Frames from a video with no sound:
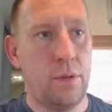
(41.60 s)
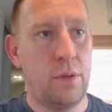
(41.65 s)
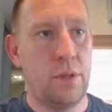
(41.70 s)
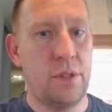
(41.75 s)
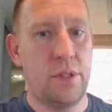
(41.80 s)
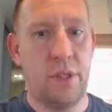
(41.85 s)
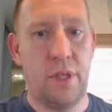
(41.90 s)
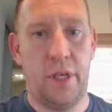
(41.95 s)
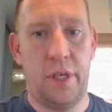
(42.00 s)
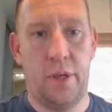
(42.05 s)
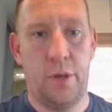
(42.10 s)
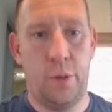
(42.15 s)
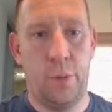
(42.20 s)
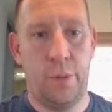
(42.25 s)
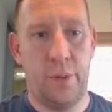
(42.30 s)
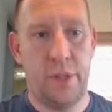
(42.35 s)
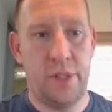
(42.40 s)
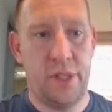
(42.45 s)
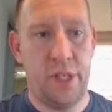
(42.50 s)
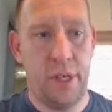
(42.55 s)
once that
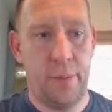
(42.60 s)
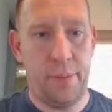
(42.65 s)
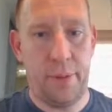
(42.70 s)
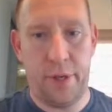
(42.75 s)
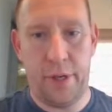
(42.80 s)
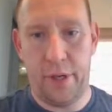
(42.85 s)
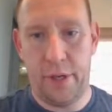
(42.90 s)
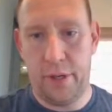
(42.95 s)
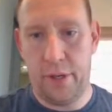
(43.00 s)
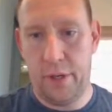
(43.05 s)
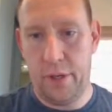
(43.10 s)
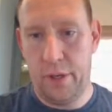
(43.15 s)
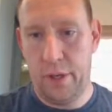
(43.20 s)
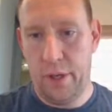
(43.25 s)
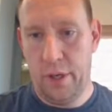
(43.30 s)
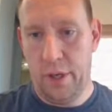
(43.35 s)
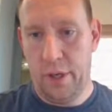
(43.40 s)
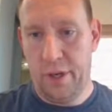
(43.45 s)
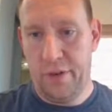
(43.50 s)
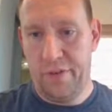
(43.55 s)
opens up here,
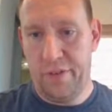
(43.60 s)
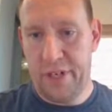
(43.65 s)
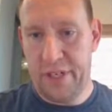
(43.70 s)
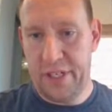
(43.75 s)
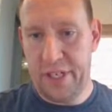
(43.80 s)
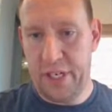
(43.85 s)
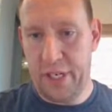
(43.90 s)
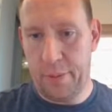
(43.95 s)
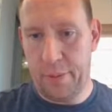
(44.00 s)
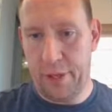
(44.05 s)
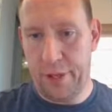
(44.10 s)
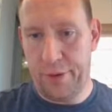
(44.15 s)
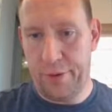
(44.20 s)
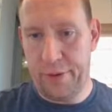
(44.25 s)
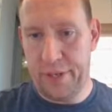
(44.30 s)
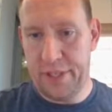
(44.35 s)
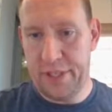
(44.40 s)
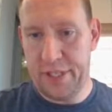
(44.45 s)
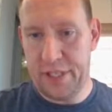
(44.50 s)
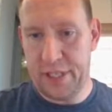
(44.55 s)
if I take my
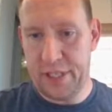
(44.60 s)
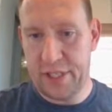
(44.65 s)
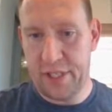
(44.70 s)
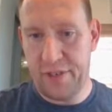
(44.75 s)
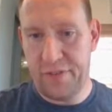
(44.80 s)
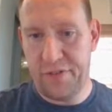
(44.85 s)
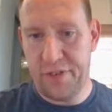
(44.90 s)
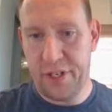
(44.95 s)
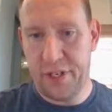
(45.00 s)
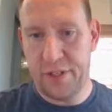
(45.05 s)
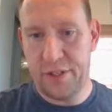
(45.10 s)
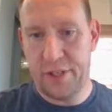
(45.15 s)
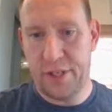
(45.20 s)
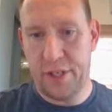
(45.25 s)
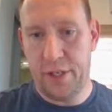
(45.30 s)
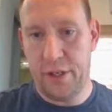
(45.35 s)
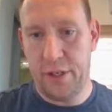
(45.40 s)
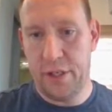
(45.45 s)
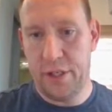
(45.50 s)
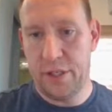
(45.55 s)
360 files
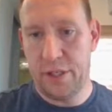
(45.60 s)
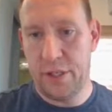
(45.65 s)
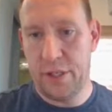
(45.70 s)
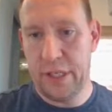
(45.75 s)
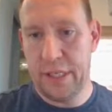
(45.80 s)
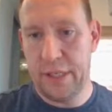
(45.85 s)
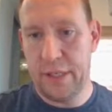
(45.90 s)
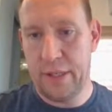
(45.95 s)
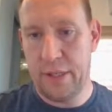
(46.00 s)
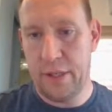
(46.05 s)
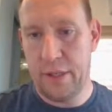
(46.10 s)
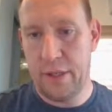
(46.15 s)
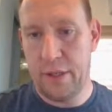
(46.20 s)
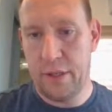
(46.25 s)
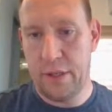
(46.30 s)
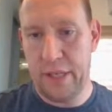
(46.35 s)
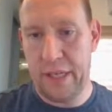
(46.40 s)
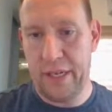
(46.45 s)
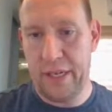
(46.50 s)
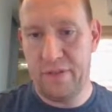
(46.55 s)
here, these are
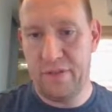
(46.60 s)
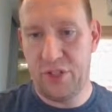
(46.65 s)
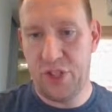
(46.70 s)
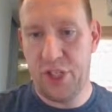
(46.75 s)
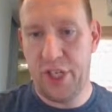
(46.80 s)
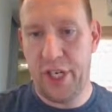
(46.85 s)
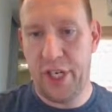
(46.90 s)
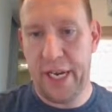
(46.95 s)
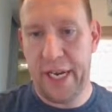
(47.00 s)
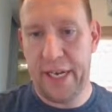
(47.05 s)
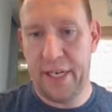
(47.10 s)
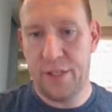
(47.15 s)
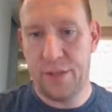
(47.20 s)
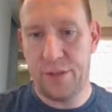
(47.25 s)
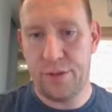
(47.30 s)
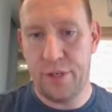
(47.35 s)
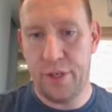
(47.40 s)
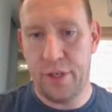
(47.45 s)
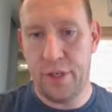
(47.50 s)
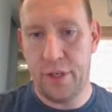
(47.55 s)
they have
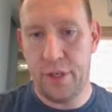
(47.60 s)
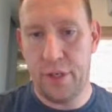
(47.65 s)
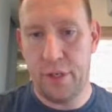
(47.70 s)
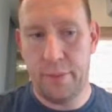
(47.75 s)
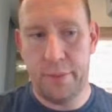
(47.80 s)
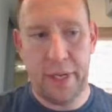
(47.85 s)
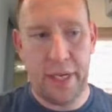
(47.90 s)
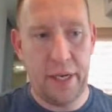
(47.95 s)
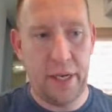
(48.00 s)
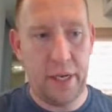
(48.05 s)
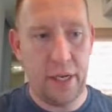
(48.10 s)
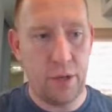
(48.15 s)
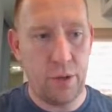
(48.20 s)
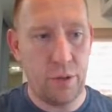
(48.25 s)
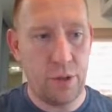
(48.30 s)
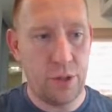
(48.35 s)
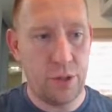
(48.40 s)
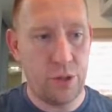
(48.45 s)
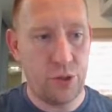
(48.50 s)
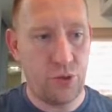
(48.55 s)
GS written in them, and I
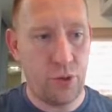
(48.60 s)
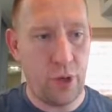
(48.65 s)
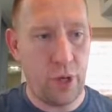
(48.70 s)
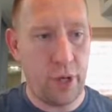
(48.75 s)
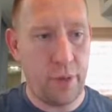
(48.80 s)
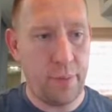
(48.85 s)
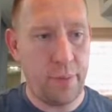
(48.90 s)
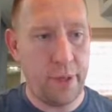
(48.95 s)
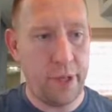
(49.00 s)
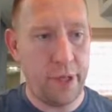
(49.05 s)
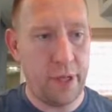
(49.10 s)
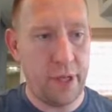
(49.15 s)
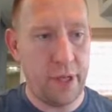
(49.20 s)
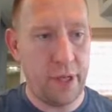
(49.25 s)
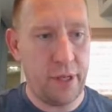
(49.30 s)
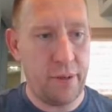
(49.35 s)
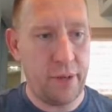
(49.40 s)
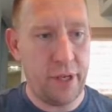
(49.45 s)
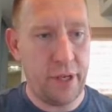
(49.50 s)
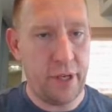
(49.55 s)
go to drop it
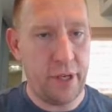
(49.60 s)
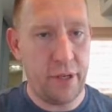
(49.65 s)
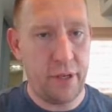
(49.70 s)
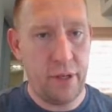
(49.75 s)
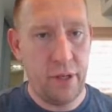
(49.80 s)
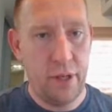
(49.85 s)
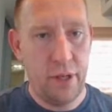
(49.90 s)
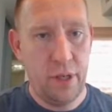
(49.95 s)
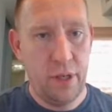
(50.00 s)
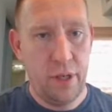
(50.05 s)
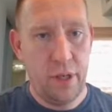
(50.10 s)
in there,